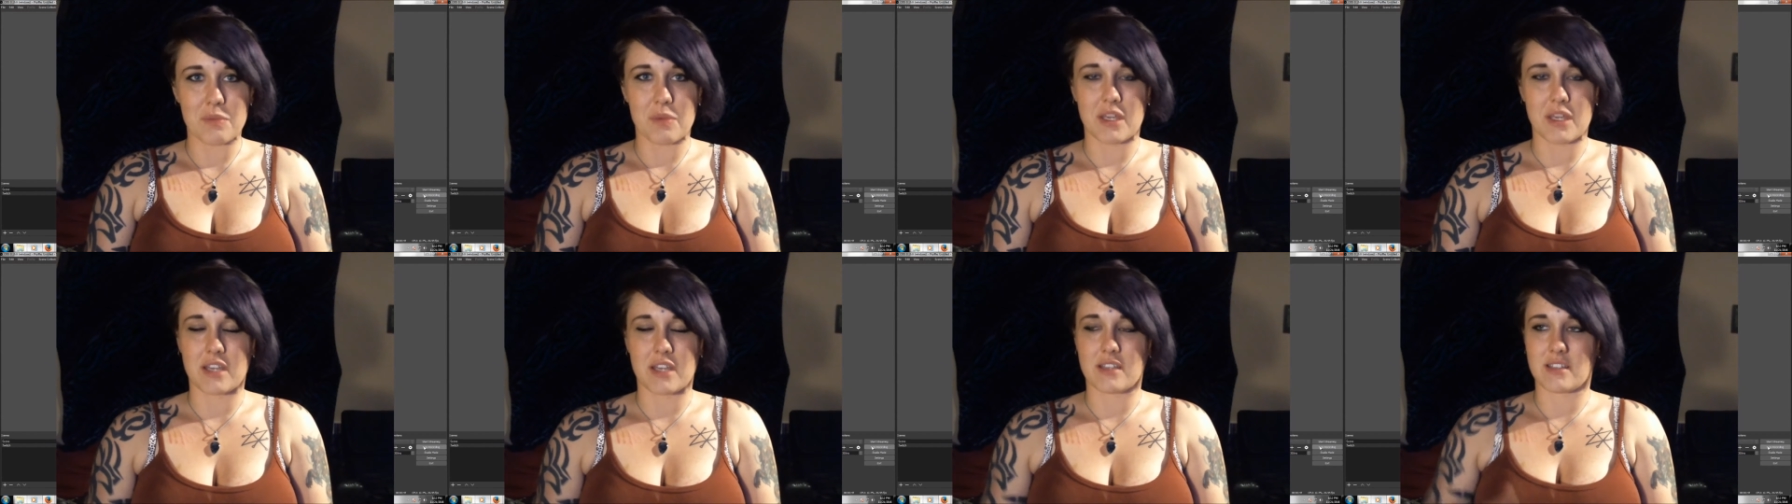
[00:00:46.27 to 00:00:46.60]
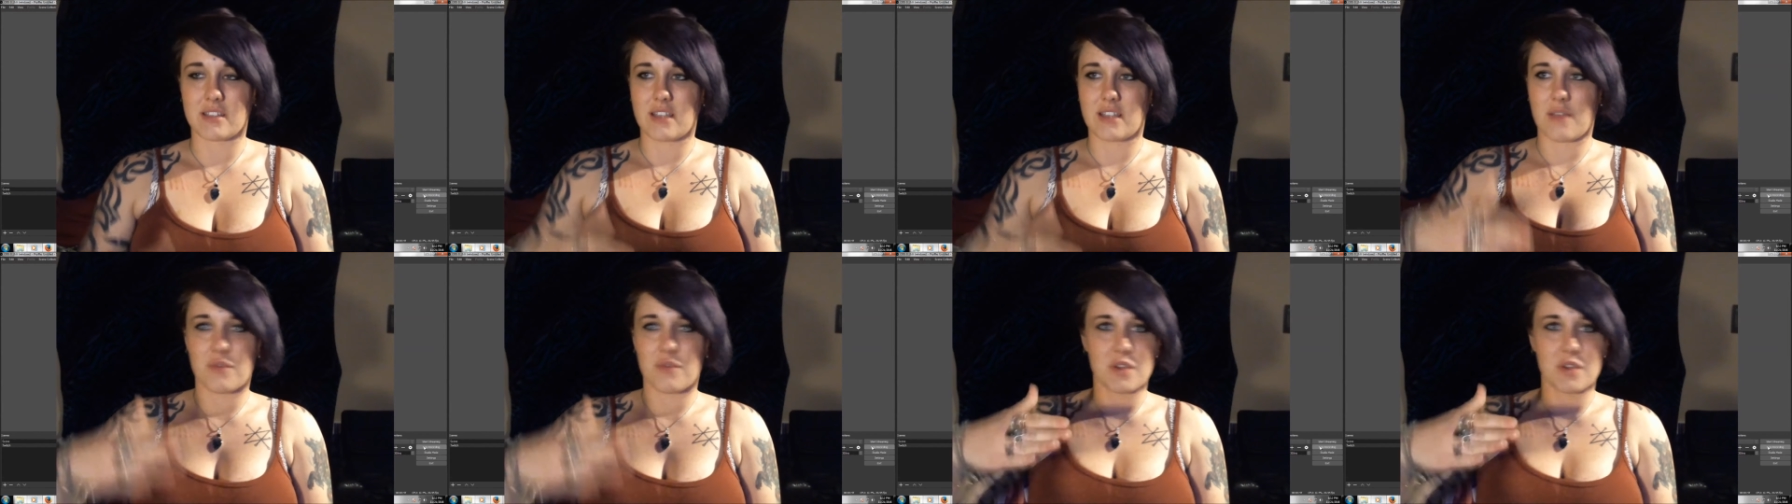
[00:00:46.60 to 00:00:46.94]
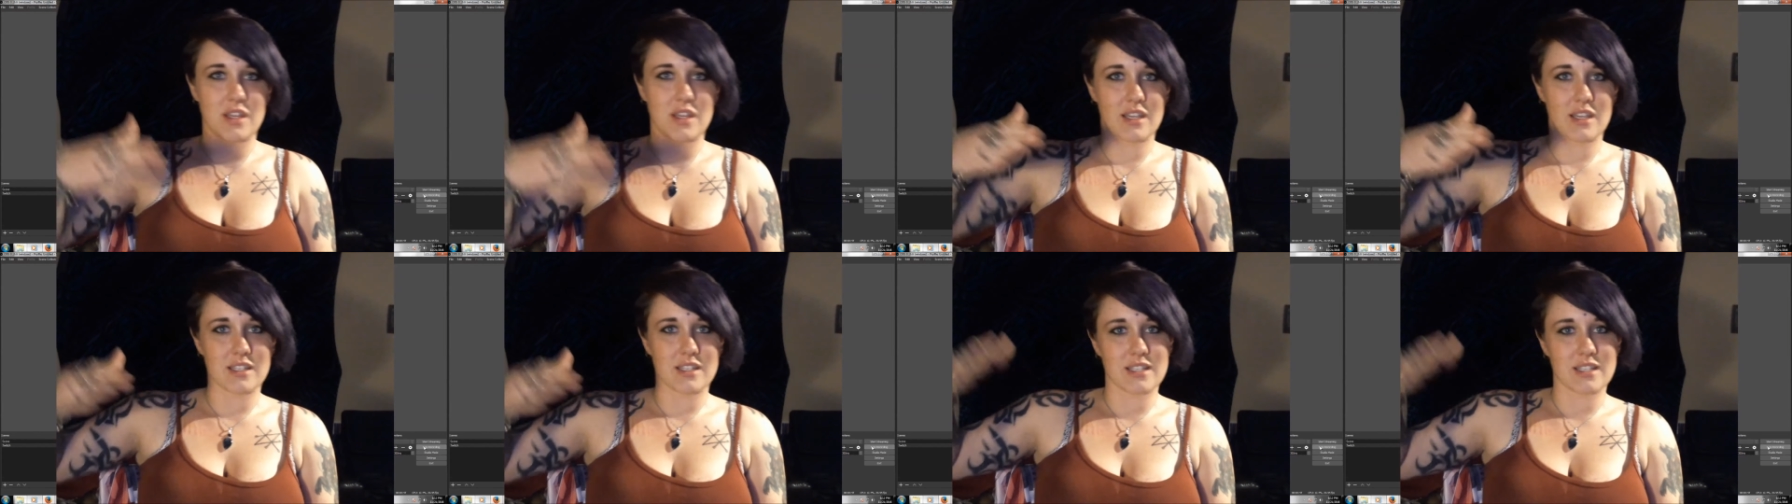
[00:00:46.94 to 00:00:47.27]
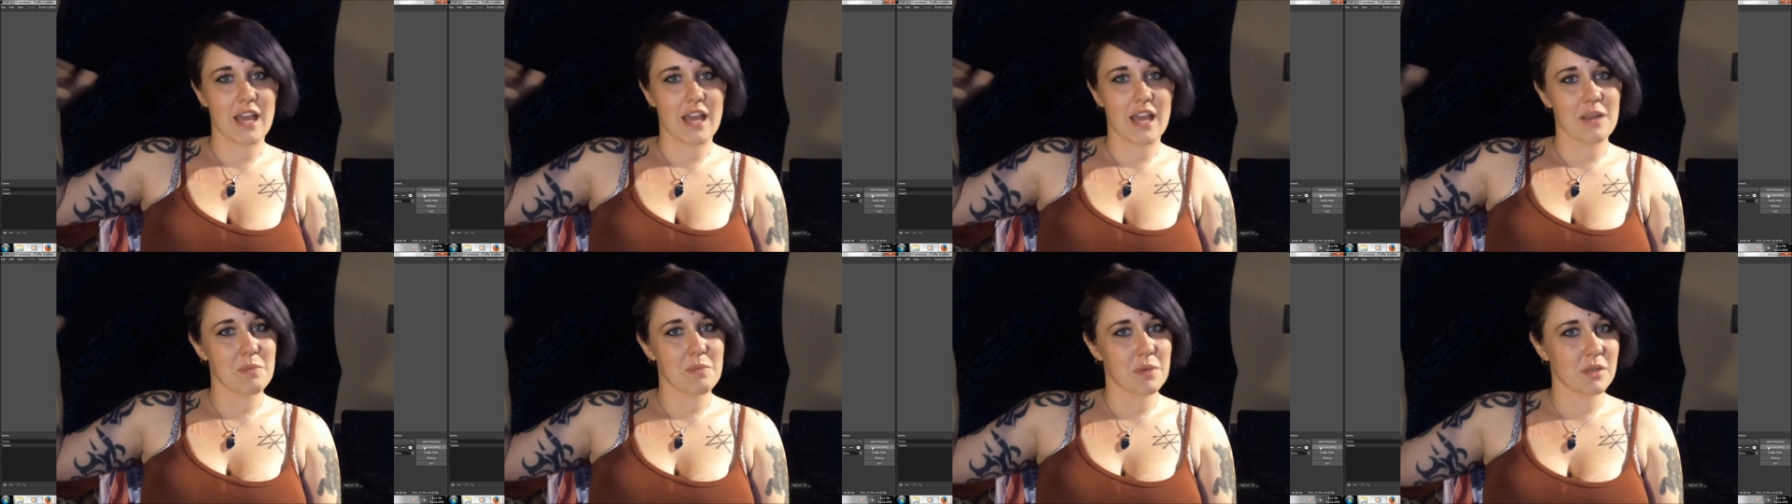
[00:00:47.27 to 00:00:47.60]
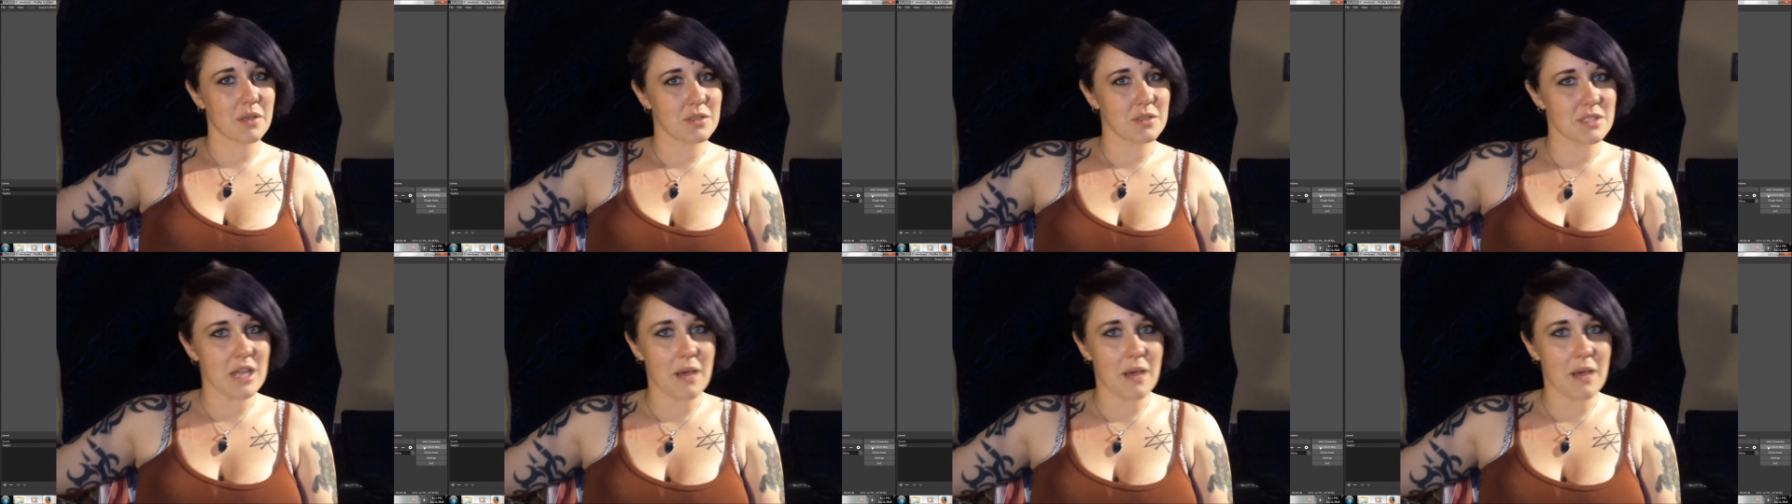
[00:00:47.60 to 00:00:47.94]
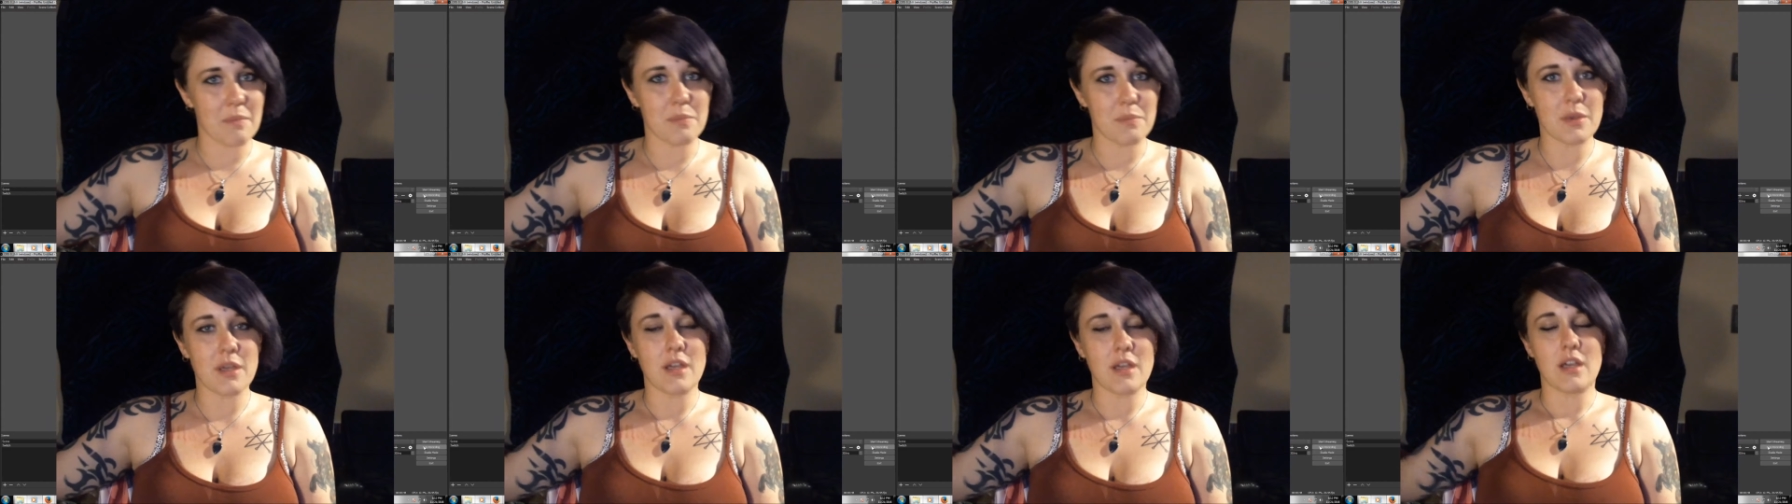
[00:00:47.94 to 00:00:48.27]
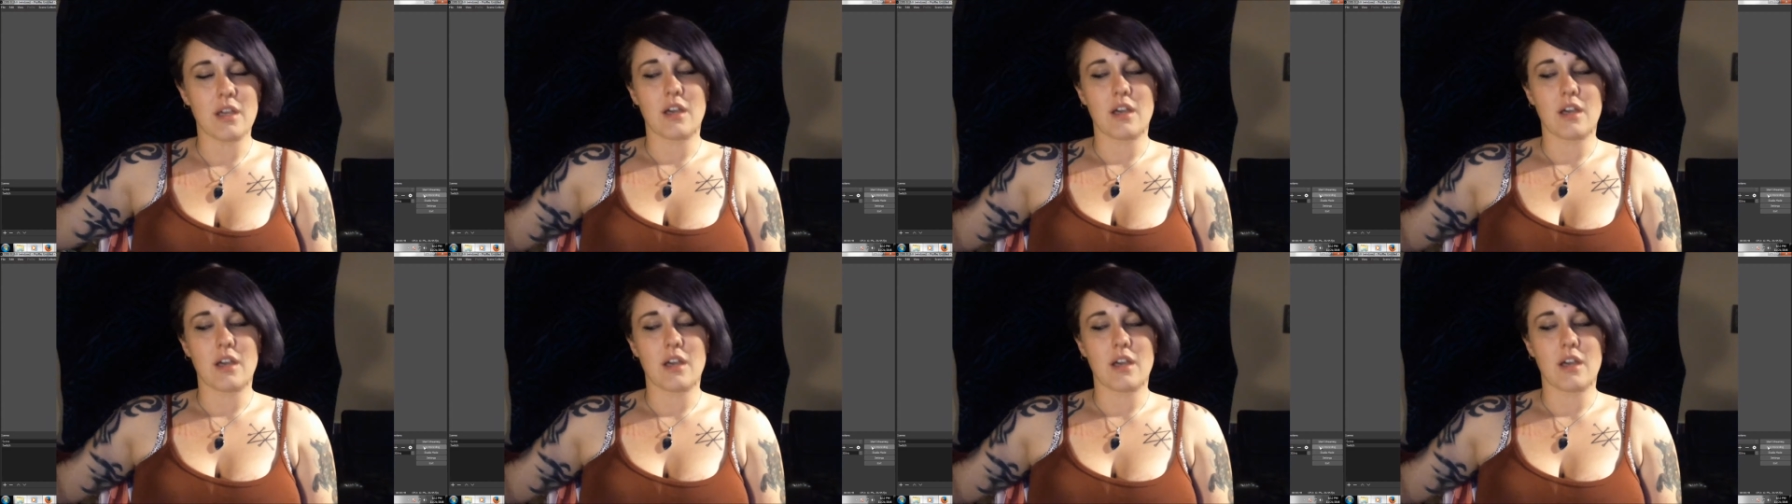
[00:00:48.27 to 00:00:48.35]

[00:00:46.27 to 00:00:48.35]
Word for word: because everything is kind of built up.